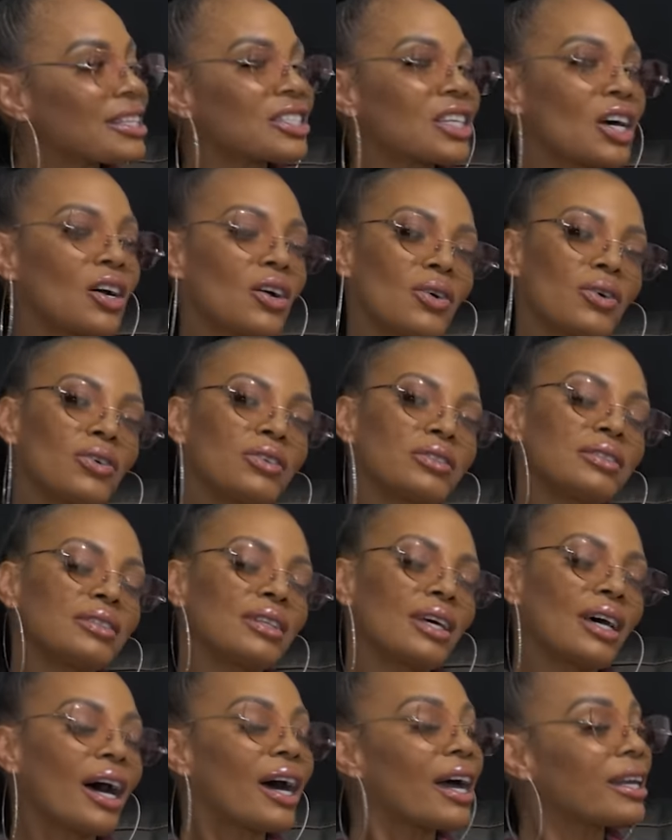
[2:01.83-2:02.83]
So
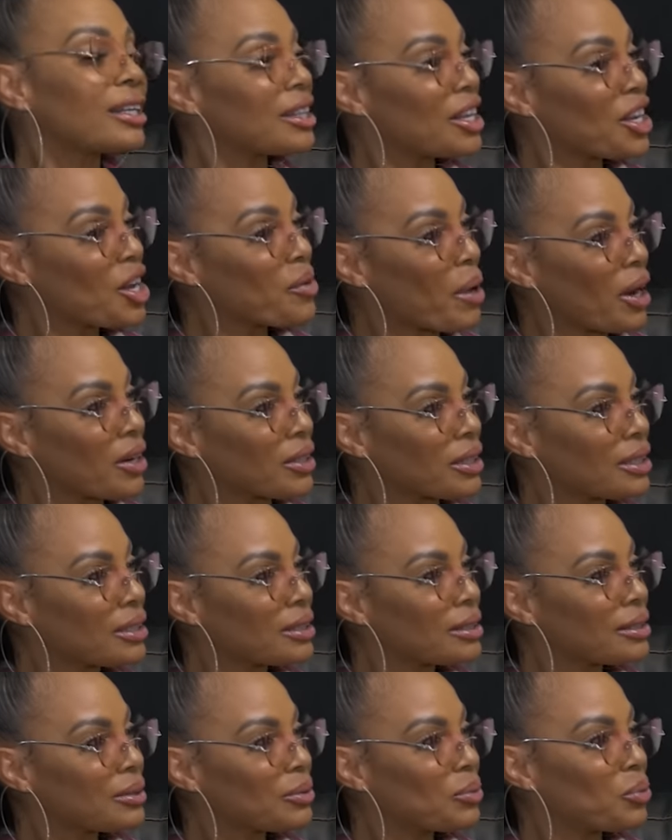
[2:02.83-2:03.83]
I had to think about
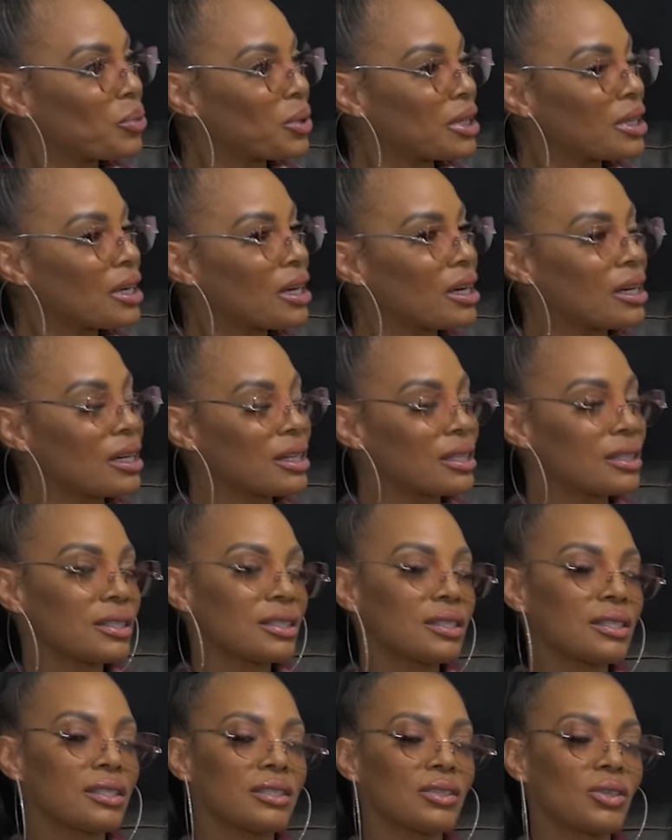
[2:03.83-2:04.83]
it.
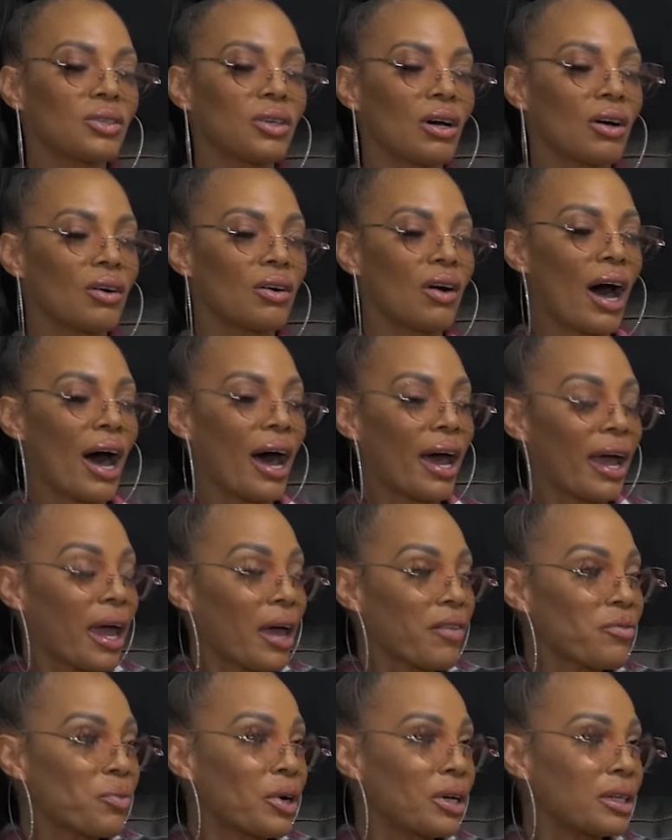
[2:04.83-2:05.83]
Because, you know, I
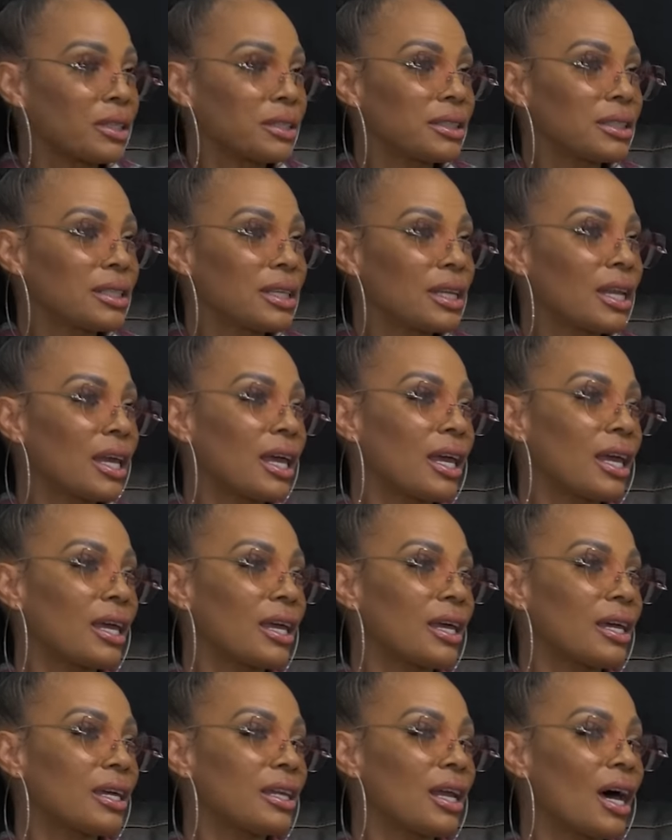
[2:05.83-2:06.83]
have one.
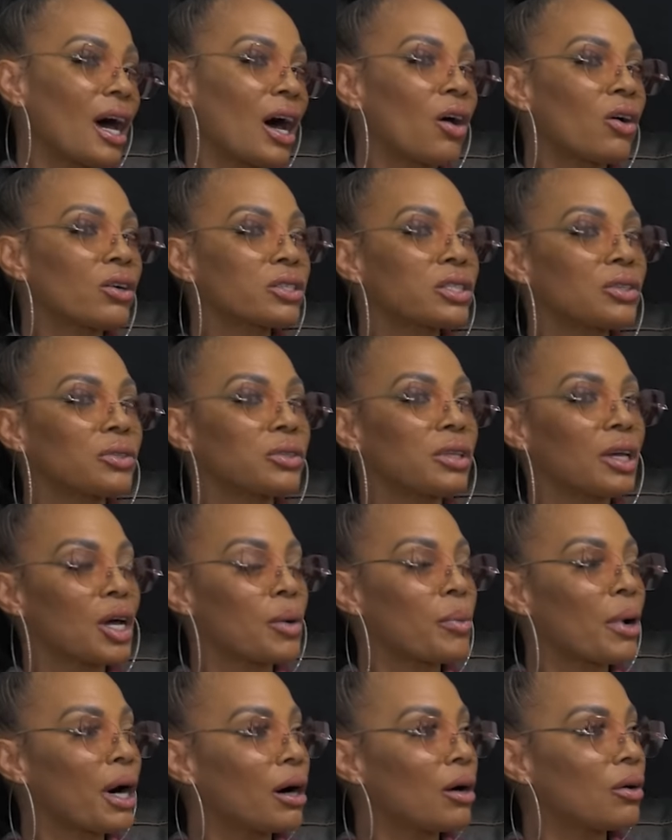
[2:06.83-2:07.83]
And I also
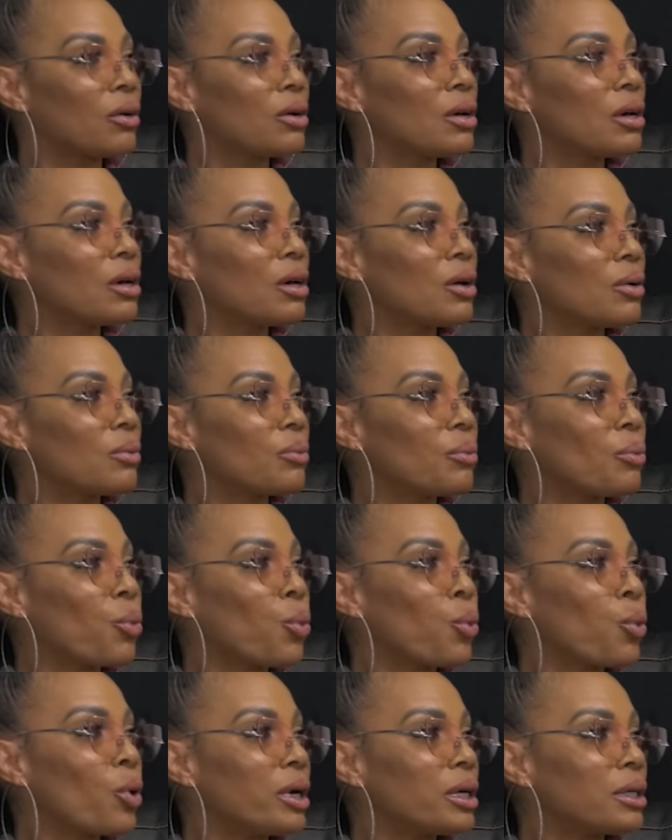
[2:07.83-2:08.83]
think about
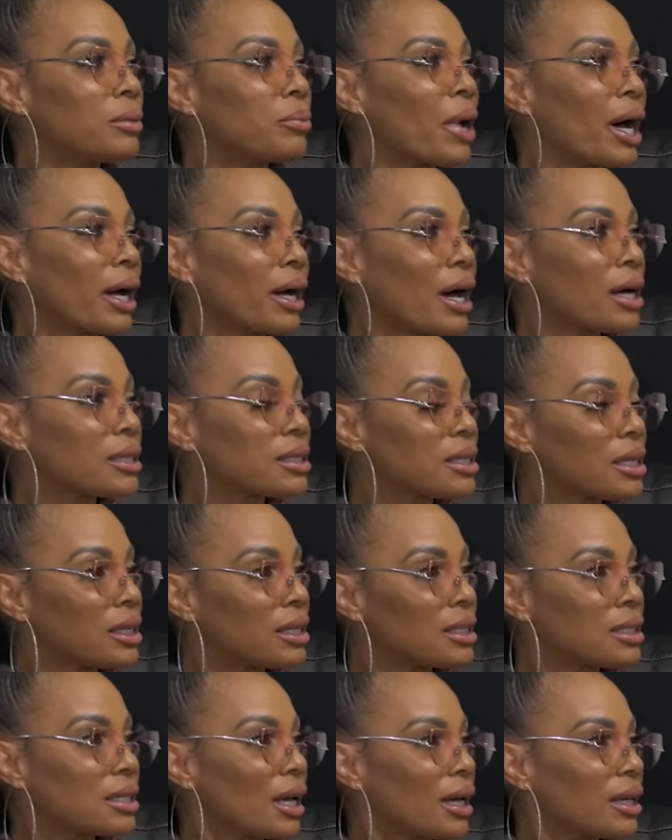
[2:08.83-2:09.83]
what my
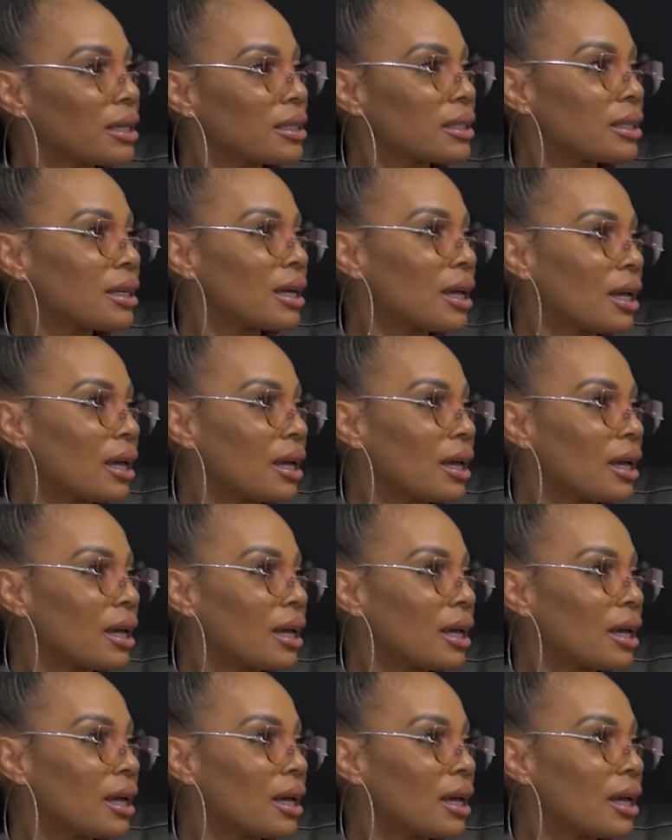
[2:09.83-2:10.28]
content is like.